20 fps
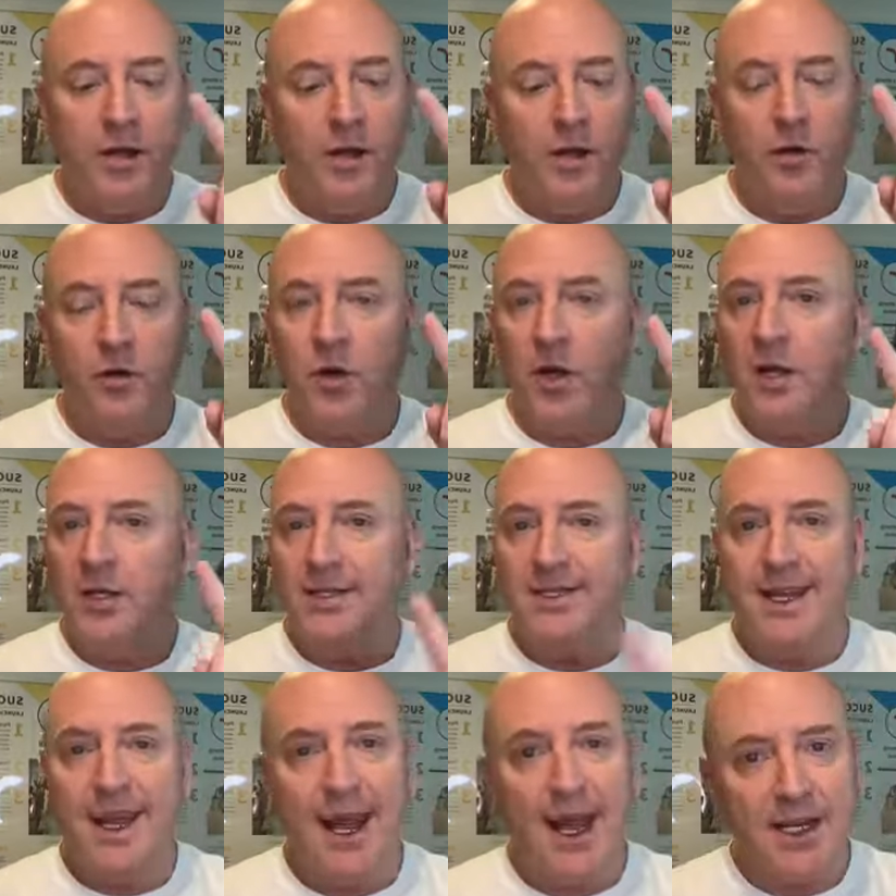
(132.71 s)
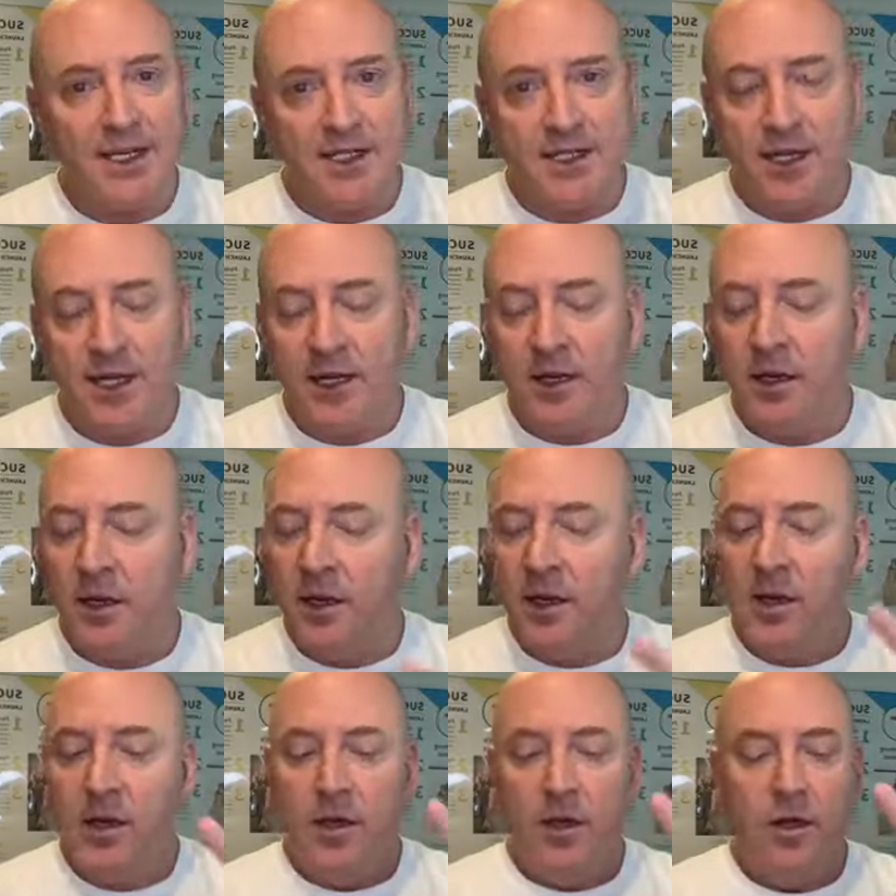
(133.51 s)
you can text it,
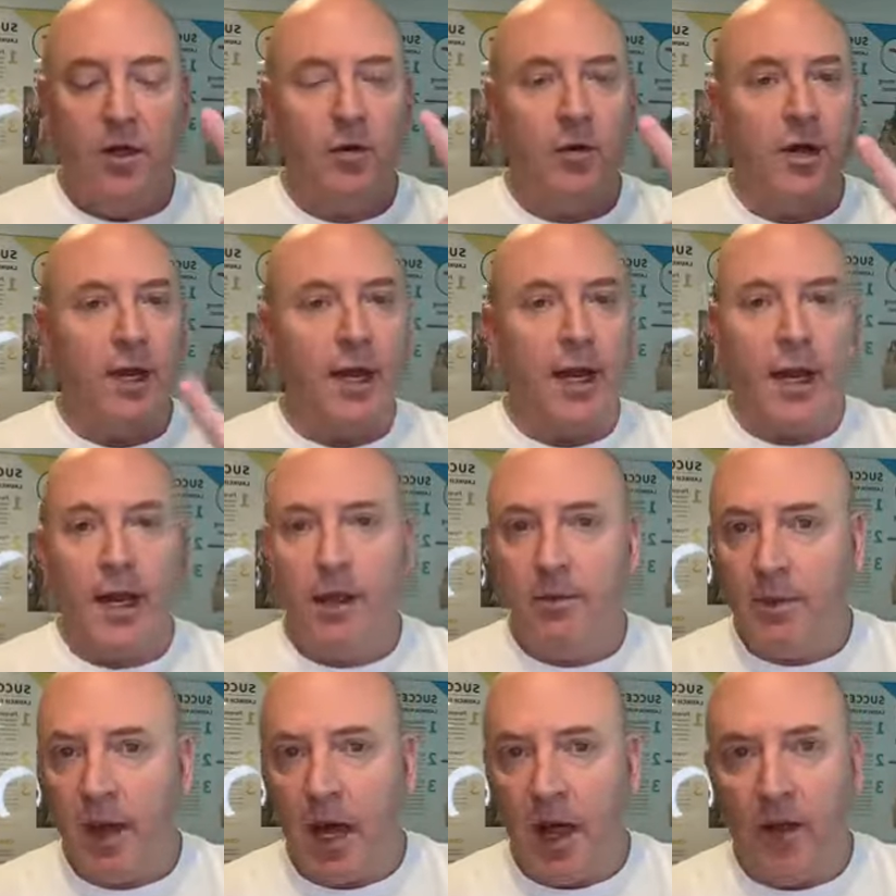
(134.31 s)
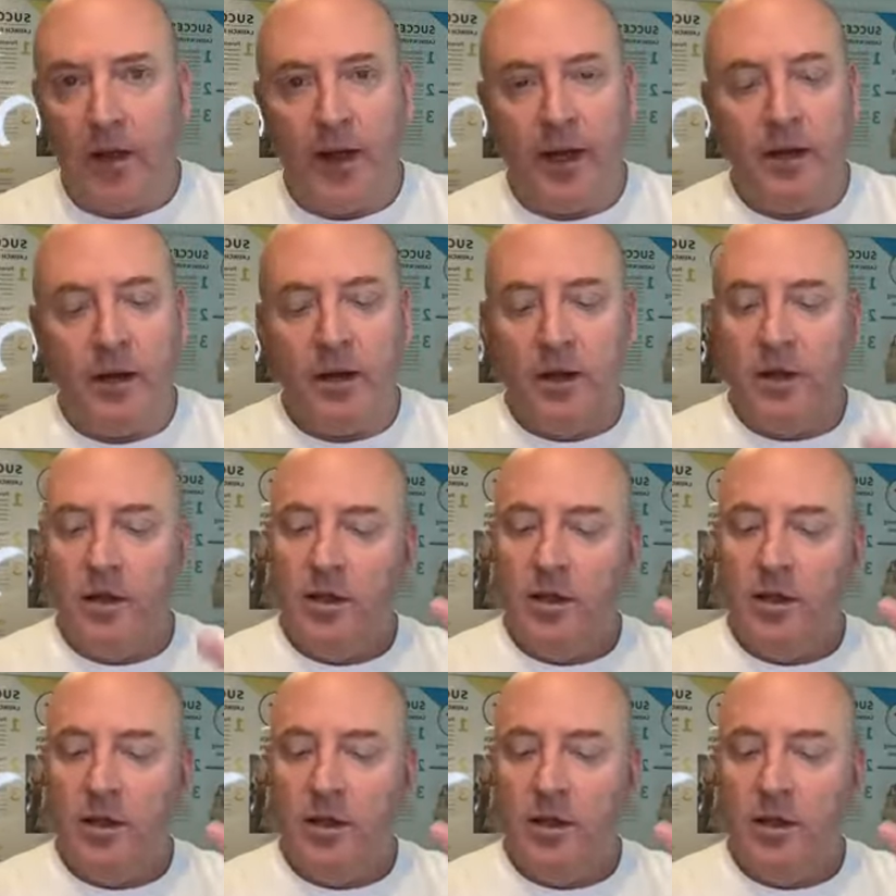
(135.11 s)
you can email it,